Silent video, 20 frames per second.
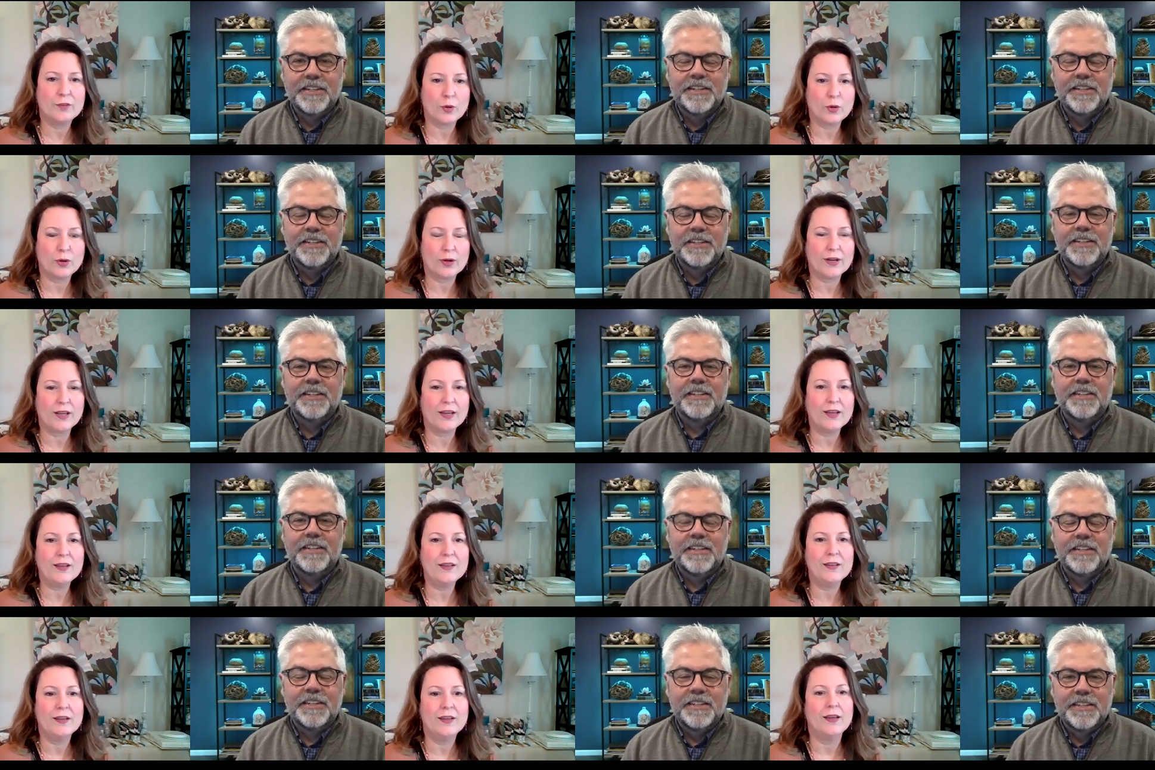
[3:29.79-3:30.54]

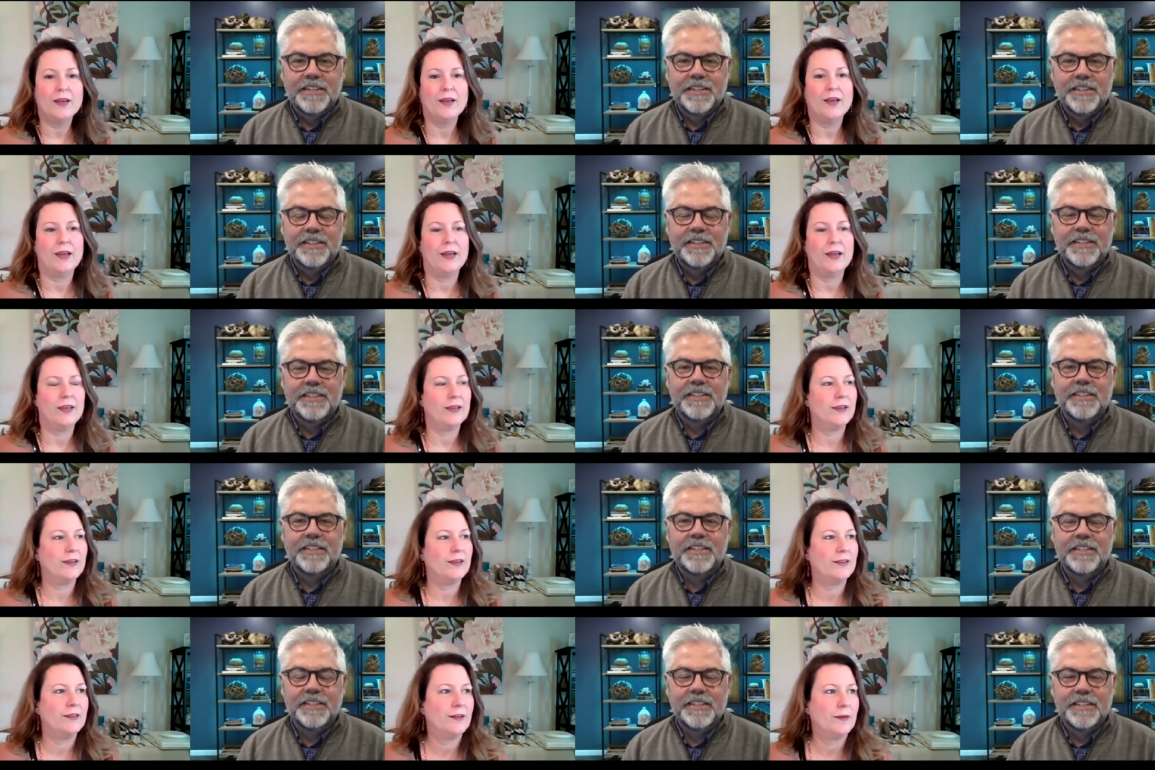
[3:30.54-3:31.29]
Speaker 1: Florida
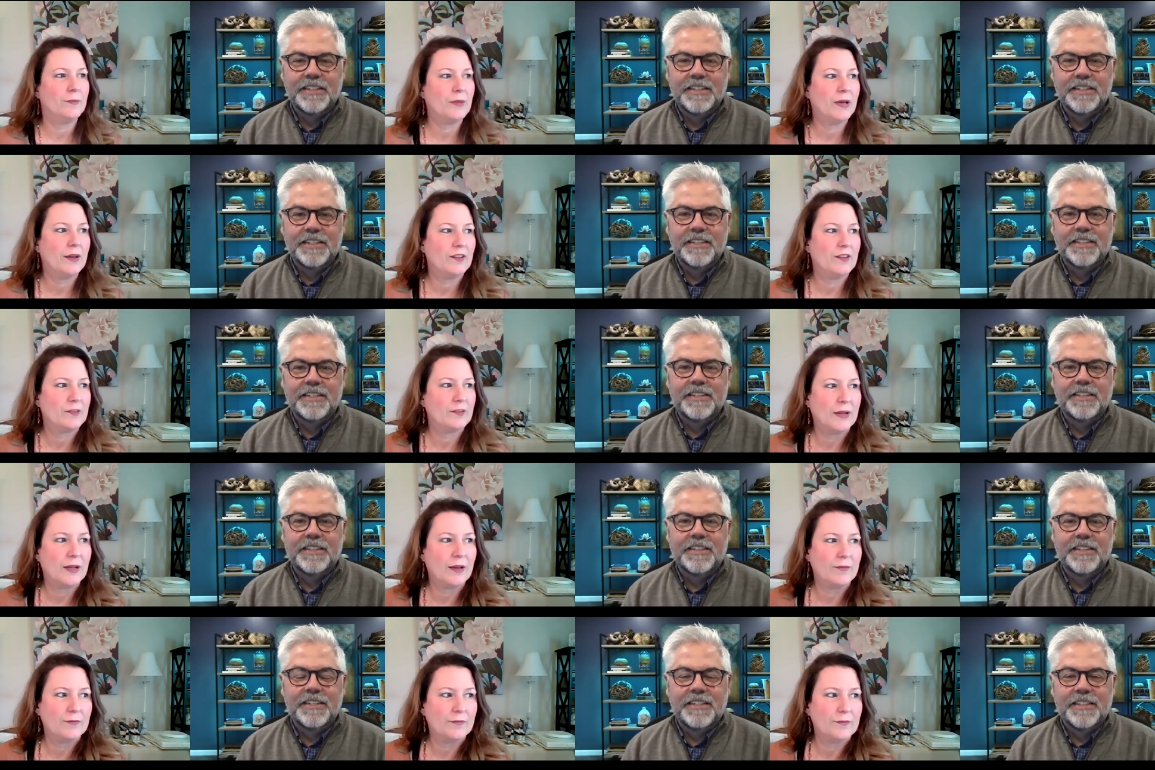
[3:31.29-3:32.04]
and uh, my
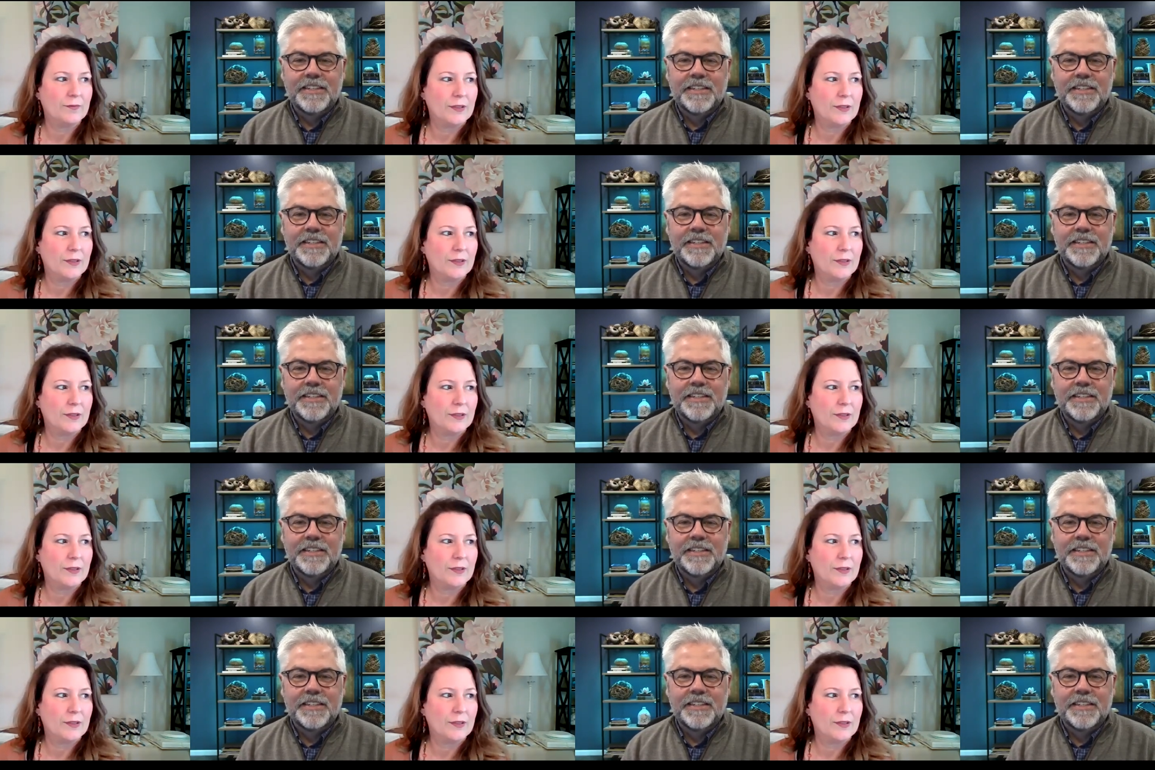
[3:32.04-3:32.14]
husband and I've